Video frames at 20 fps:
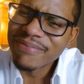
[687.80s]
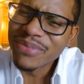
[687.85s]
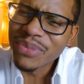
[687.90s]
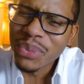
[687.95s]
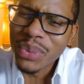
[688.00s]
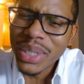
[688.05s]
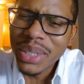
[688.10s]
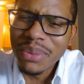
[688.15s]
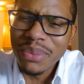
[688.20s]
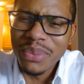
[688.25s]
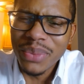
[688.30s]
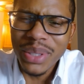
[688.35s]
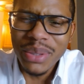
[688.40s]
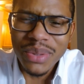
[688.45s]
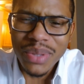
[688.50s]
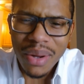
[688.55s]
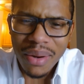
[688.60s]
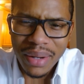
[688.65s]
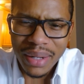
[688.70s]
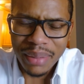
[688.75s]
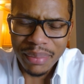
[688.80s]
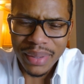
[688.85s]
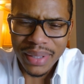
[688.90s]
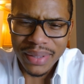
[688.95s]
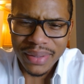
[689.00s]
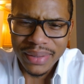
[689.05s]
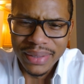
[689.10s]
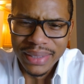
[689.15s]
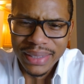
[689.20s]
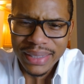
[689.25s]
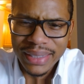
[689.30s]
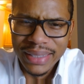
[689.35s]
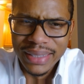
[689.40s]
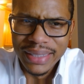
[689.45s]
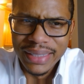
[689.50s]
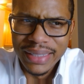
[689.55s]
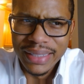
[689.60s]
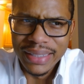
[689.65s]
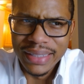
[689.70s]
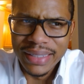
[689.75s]
What are you talking about?
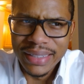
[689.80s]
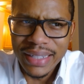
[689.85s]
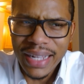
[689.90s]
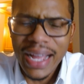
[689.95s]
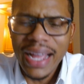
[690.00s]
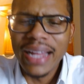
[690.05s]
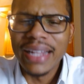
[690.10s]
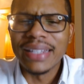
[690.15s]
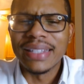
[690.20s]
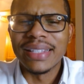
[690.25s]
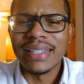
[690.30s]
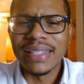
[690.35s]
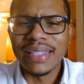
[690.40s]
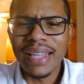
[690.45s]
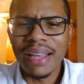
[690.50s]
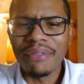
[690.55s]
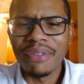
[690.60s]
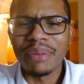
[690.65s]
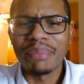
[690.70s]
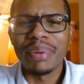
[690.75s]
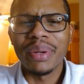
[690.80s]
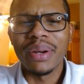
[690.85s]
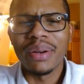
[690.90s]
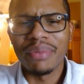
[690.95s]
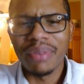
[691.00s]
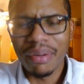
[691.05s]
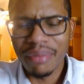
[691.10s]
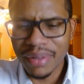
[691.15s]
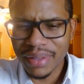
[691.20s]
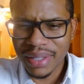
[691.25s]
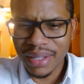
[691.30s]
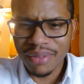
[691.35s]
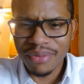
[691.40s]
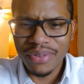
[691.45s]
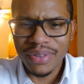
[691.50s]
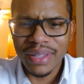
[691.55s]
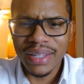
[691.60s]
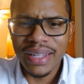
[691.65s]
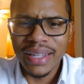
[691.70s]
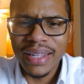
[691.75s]
I had 7 pair of everything
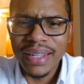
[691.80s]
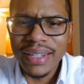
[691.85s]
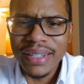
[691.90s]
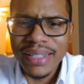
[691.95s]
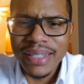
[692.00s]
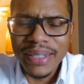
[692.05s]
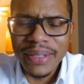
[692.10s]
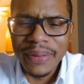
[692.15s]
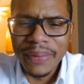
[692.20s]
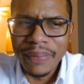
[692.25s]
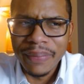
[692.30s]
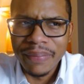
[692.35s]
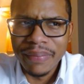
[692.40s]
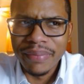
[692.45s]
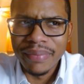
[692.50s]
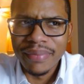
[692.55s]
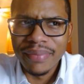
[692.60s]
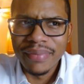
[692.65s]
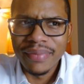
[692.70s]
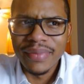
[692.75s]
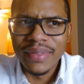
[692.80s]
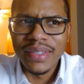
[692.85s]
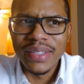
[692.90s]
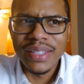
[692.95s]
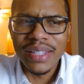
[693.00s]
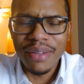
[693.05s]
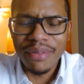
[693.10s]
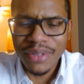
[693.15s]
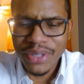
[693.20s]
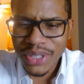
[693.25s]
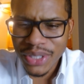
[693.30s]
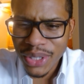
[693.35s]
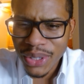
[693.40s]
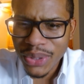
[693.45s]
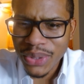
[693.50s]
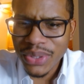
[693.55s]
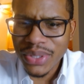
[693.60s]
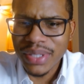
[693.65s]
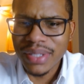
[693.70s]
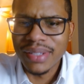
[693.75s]
for the kids. 7
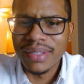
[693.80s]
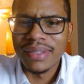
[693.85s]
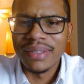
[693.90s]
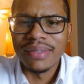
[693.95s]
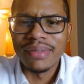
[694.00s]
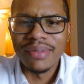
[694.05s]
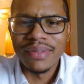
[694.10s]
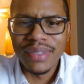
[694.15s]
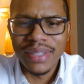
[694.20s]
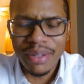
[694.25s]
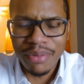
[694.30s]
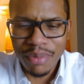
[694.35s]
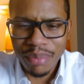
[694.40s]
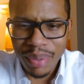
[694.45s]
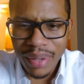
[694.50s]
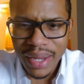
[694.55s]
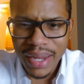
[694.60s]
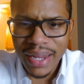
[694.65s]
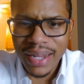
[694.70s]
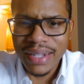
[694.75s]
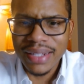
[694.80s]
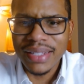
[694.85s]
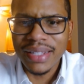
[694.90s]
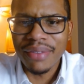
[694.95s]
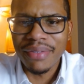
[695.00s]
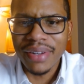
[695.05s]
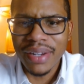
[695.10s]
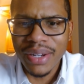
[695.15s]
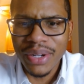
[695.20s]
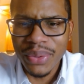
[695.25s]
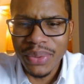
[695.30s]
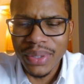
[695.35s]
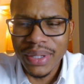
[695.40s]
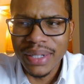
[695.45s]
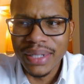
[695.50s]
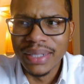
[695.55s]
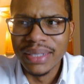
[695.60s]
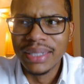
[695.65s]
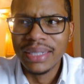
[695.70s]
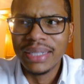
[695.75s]
shirts, 7 pants, 7
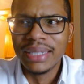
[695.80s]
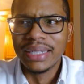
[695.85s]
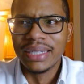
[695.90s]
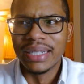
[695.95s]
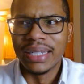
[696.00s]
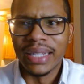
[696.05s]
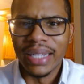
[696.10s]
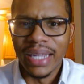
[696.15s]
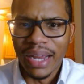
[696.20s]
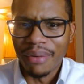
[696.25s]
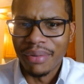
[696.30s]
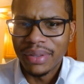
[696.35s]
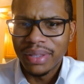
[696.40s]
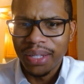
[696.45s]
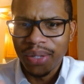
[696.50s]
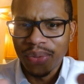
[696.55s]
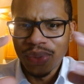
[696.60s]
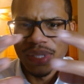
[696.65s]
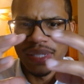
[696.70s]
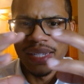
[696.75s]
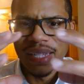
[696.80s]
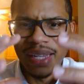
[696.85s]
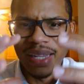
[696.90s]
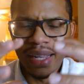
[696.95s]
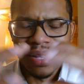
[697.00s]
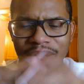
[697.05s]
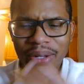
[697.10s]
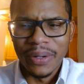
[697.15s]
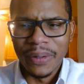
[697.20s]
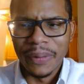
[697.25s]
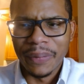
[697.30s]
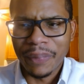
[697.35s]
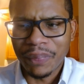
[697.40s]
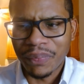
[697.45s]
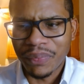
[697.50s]
underwear. Everything was together.